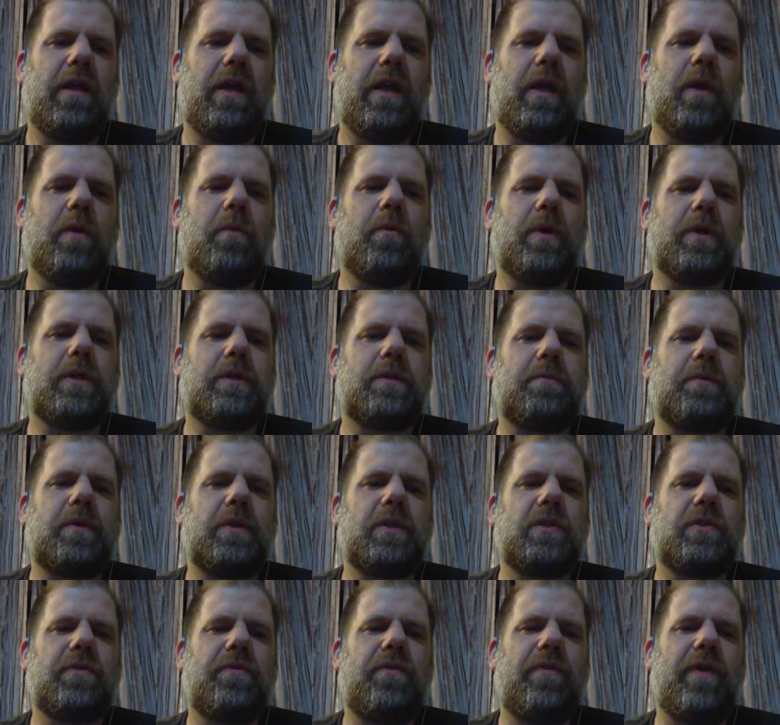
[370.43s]
He
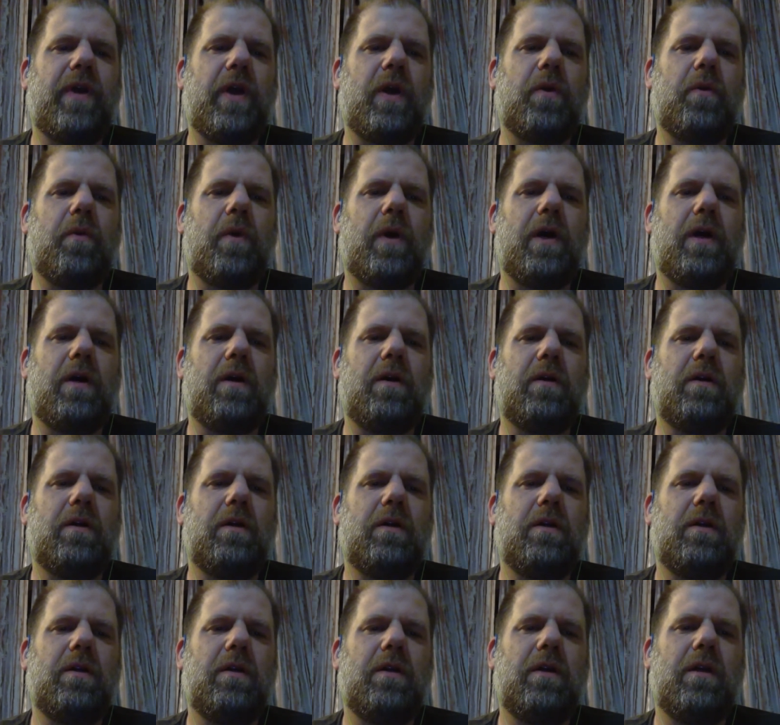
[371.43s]
whispers farewell
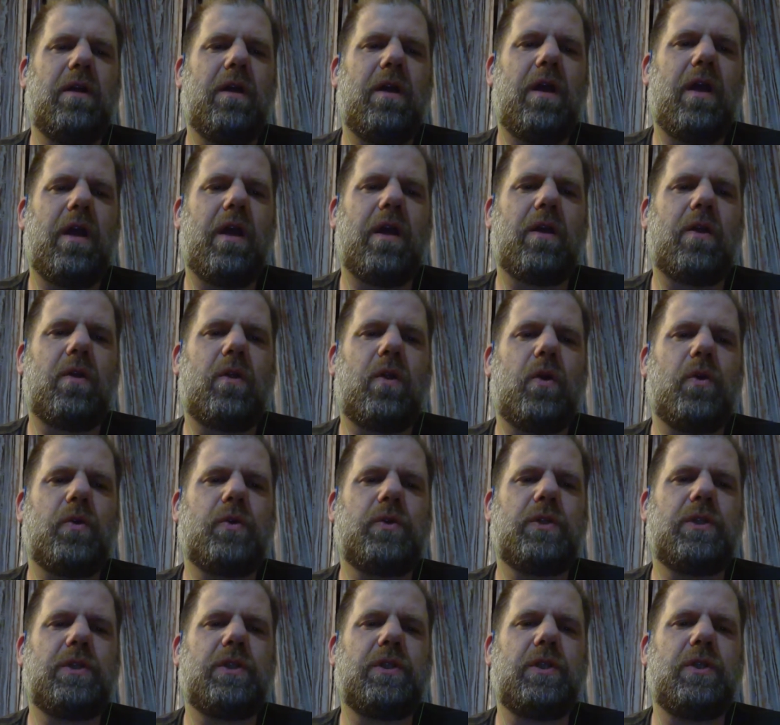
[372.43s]
and
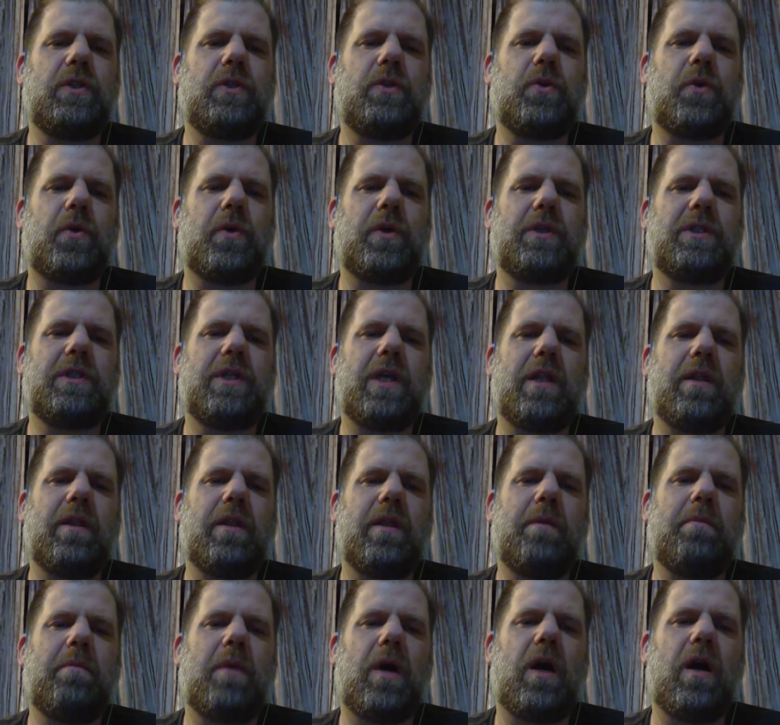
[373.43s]
closes the door
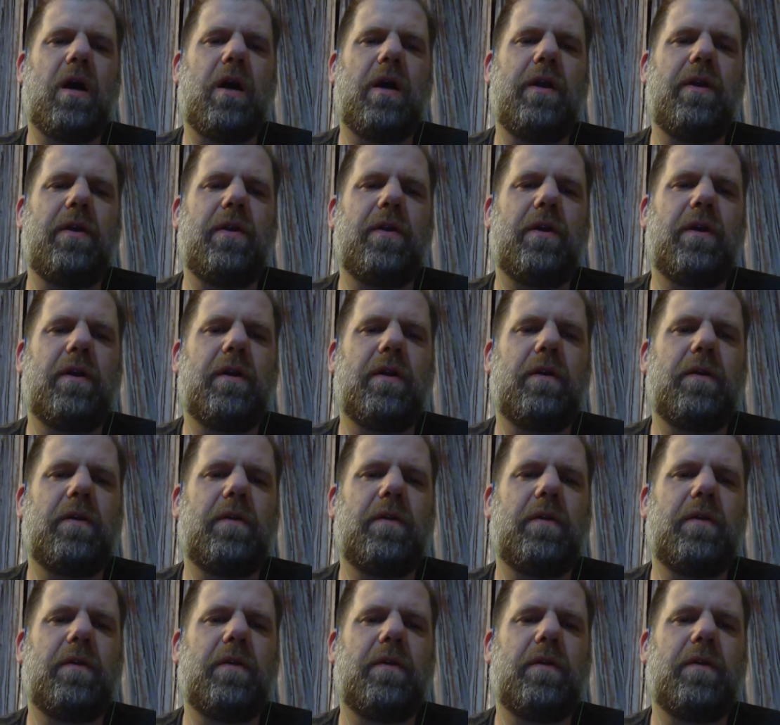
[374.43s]
gently behind her.